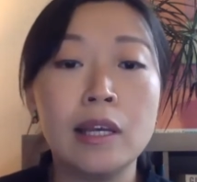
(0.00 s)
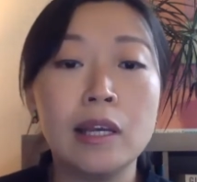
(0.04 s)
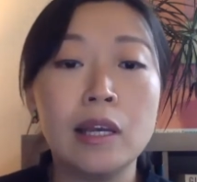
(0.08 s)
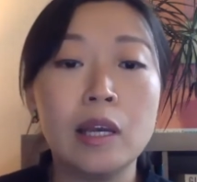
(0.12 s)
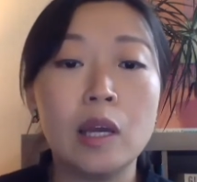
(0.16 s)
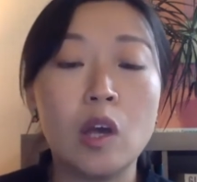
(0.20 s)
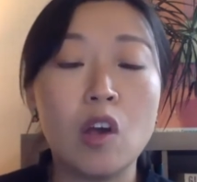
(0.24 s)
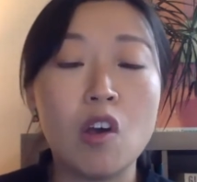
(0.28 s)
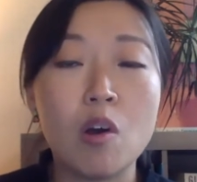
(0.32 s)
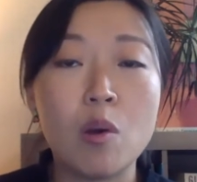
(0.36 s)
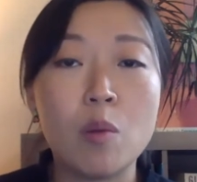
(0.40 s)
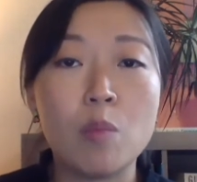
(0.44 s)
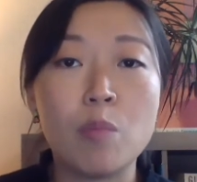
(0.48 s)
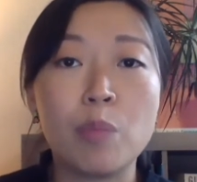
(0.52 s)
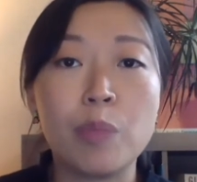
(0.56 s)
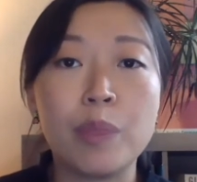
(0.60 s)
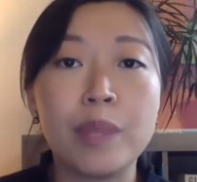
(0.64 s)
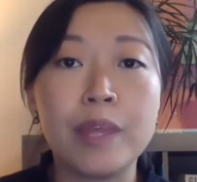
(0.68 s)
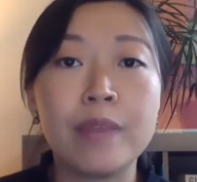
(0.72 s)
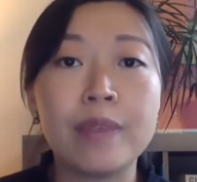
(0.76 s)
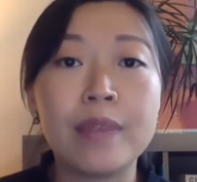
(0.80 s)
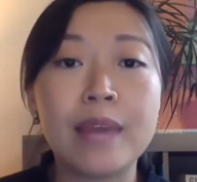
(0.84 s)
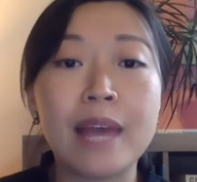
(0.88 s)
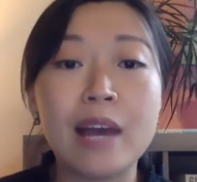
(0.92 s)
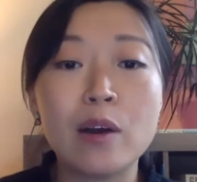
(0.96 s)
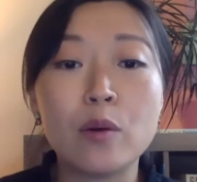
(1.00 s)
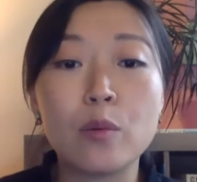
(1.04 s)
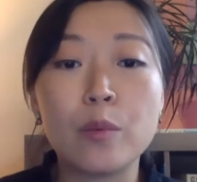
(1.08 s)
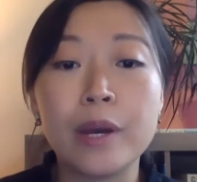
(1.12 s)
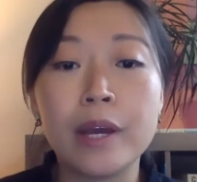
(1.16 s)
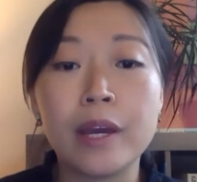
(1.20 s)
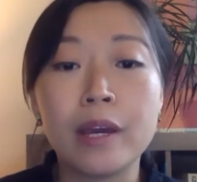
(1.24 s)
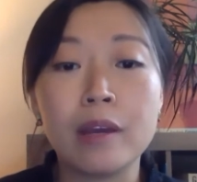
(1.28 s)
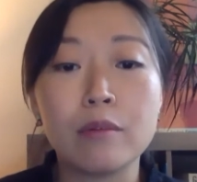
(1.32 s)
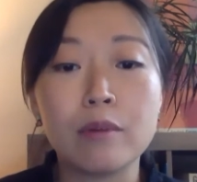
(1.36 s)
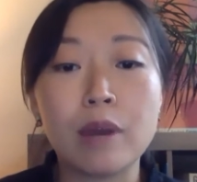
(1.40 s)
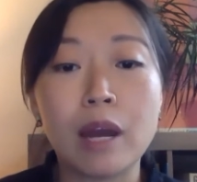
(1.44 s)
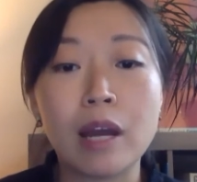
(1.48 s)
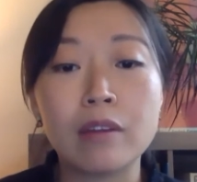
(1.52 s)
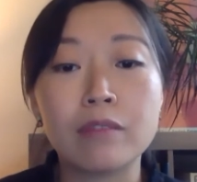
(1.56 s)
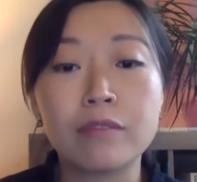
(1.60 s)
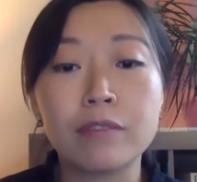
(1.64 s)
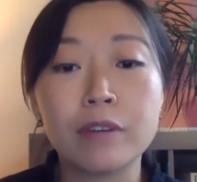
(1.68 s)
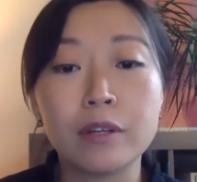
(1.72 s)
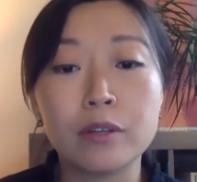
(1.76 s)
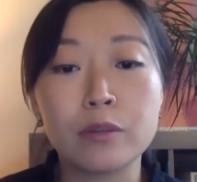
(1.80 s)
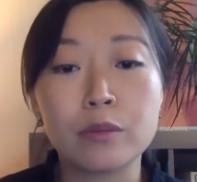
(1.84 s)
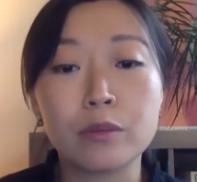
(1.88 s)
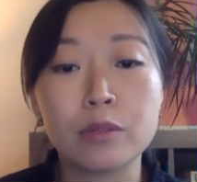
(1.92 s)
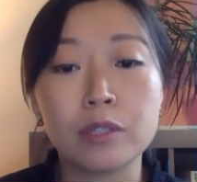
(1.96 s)
Um, in that way, Rad
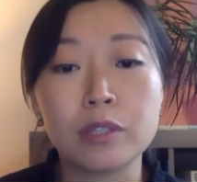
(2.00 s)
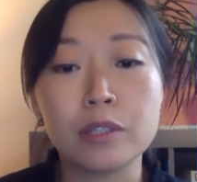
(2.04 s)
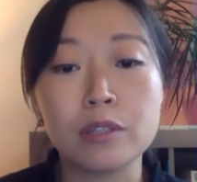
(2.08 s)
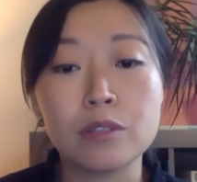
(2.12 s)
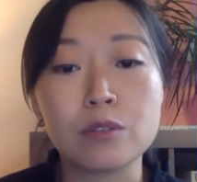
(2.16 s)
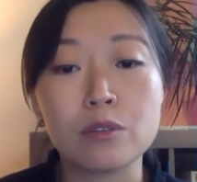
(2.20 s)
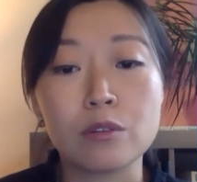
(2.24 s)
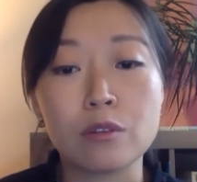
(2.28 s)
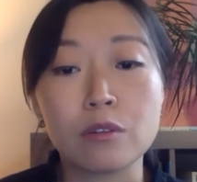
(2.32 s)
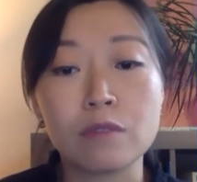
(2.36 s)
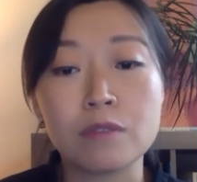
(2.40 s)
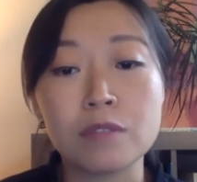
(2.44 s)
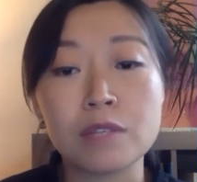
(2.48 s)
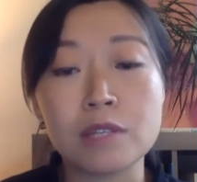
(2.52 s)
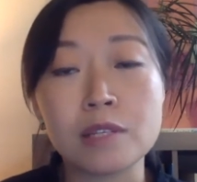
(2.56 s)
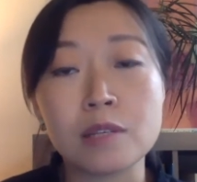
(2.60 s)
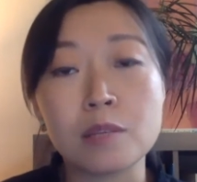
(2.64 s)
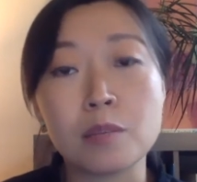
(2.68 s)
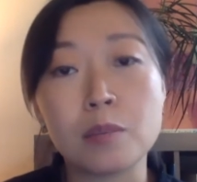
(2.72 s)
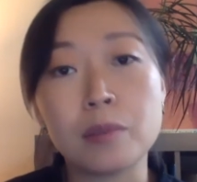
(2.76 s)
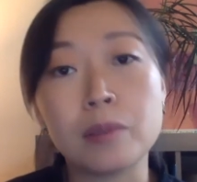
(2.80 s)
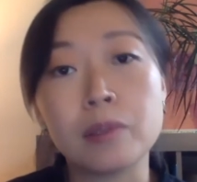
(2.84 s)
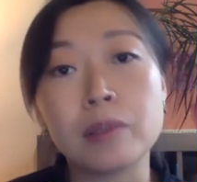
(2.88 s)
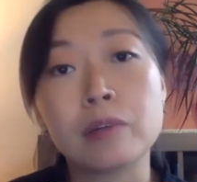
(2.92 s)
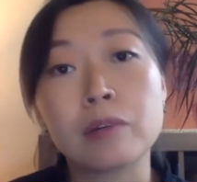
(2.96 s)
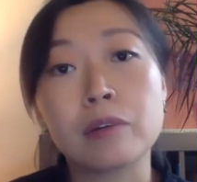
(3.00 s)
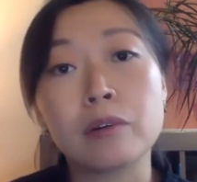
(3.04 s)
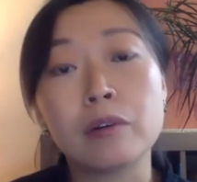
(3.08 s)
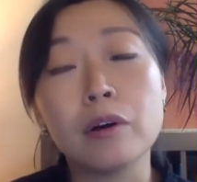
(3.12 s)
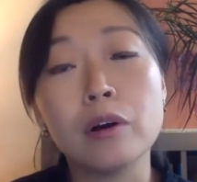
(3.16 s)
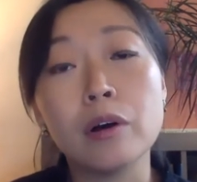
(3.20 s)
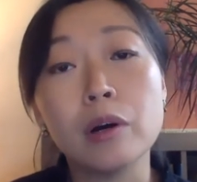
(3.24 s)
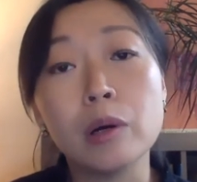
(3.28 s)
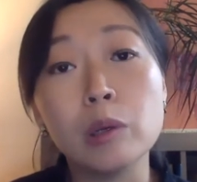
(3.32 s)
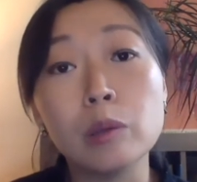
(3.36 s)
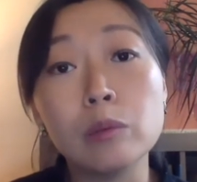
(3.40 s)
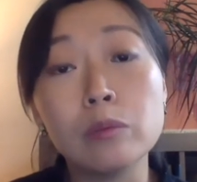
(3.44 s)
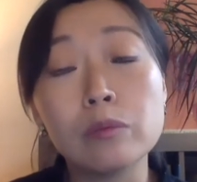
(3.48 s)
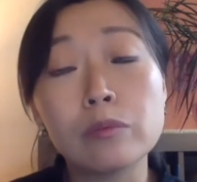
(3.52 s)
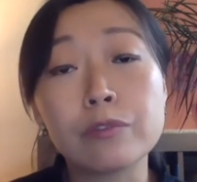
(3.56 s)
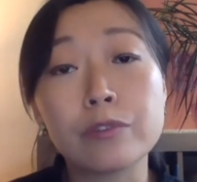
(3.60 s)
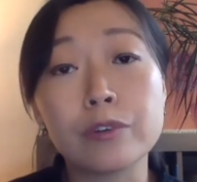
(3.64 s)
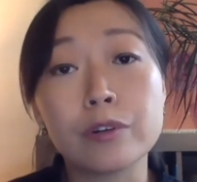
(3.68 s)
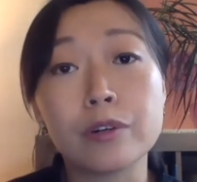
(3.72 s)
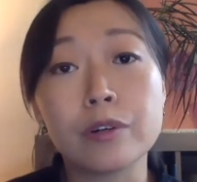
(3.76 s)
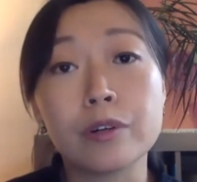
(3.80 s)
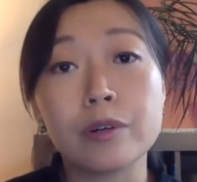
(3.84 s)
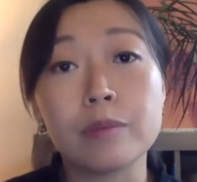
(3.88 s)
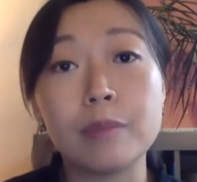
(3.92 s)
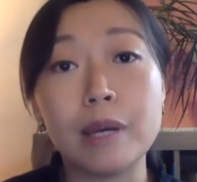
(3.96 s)
Fund really serves as a political home
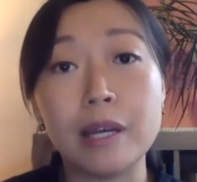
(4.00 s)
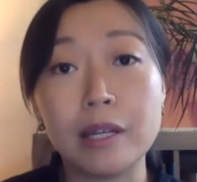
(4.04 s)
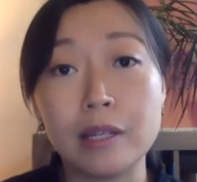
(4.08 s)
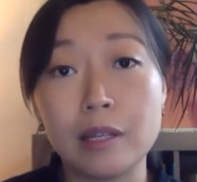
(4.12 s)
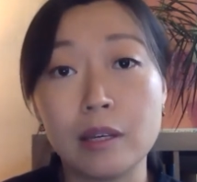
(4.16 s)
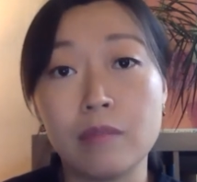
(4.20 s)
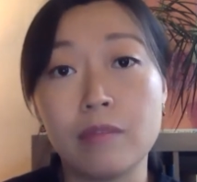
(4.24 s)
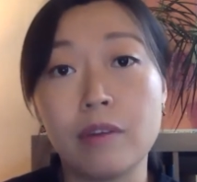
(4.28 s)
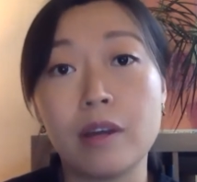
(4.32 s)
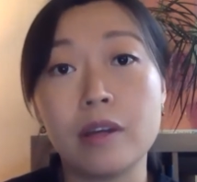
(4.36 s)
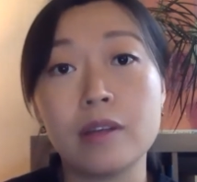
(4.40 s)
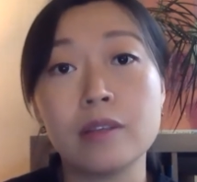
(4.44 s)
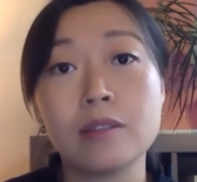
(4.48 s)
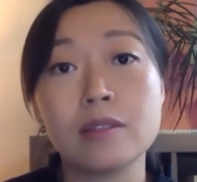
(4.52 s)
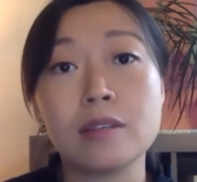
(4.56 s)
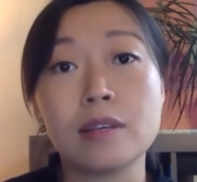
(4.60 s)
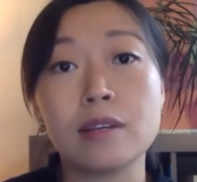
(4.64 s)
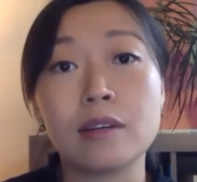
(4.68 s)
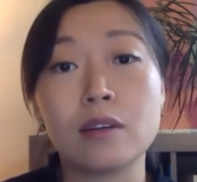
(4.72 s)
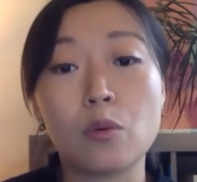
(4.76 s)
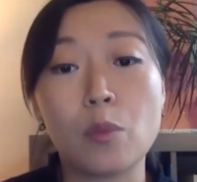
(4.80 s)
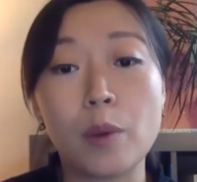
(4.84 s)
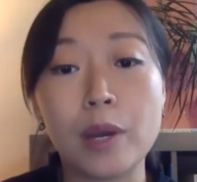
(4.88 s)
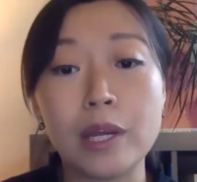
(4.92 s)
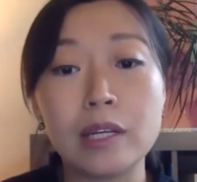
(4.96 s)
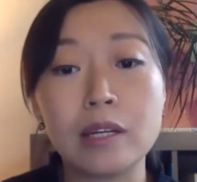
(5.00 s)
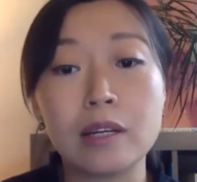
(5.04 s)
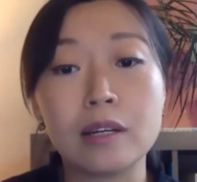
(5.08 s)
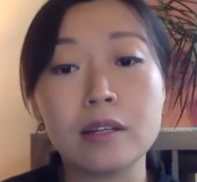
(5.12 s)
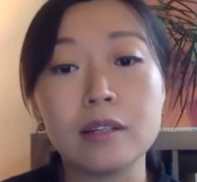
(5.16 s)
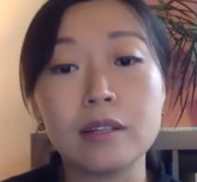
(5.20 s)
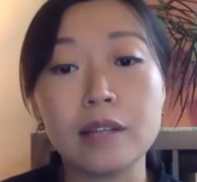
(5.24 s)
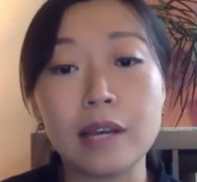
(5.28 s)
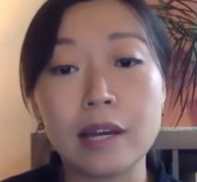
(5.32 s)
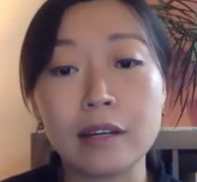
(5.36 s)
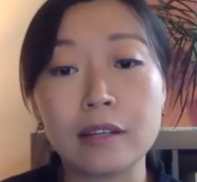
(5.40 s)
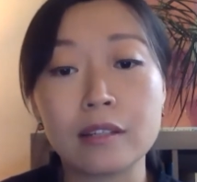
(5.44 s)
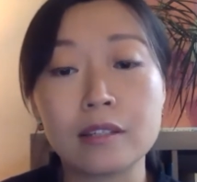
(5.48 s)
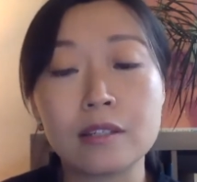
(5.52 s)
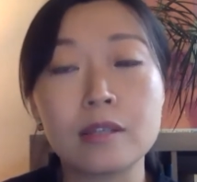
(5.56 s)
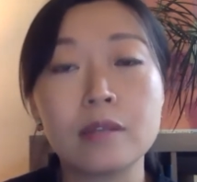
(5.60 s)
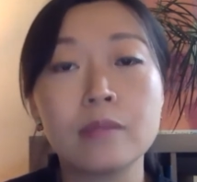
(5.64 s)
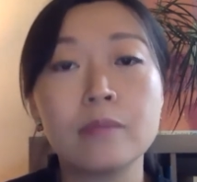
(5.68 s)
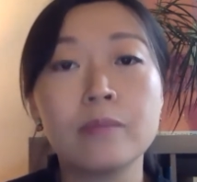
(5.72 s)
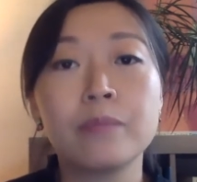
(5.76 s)
for many of us and a way to connect